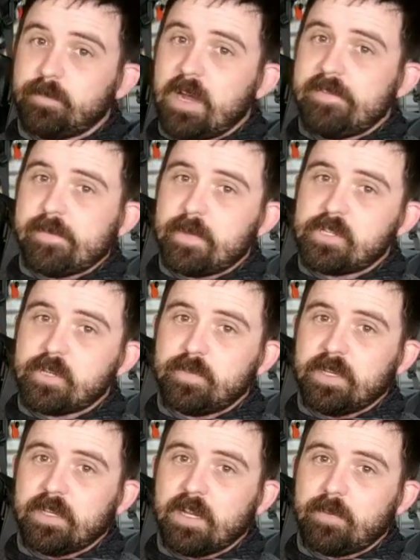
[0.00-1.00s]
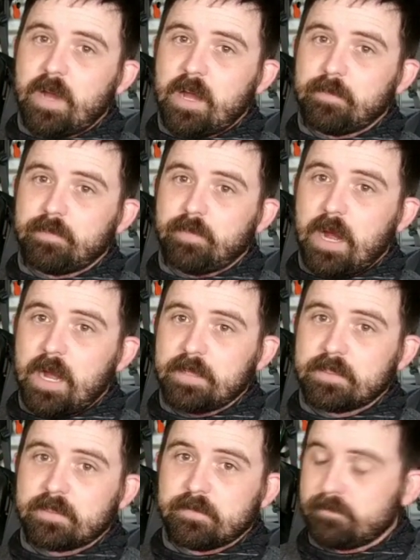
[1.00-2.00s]
the buff, I mentioned picking up hot
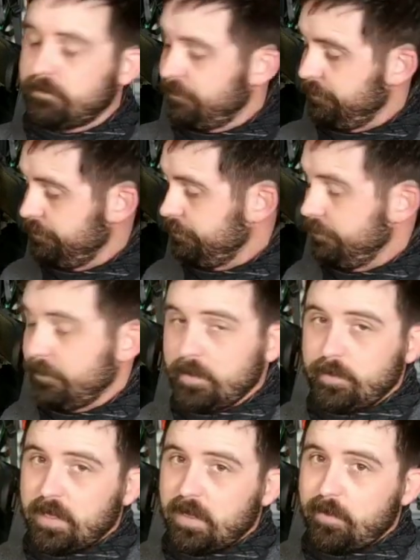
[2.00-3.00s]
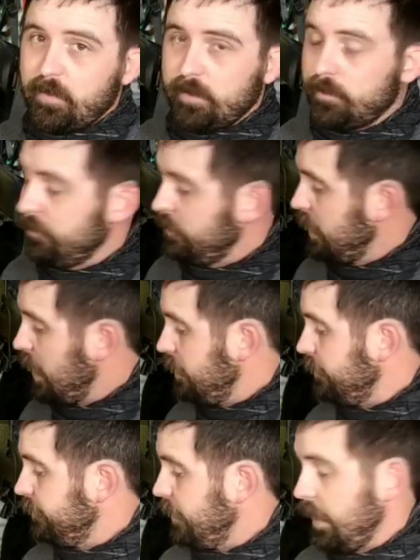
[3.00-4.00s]
pots. You can pick it up with a
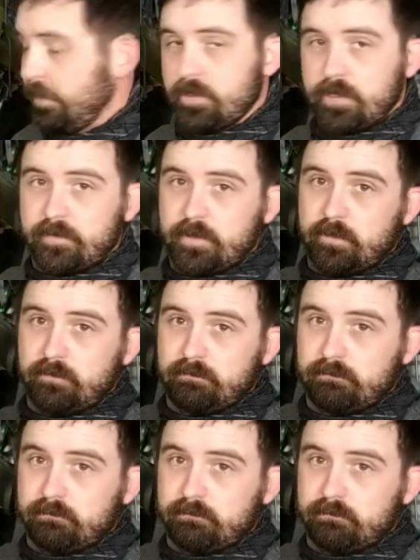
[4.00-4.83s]
cotton handkerchief too.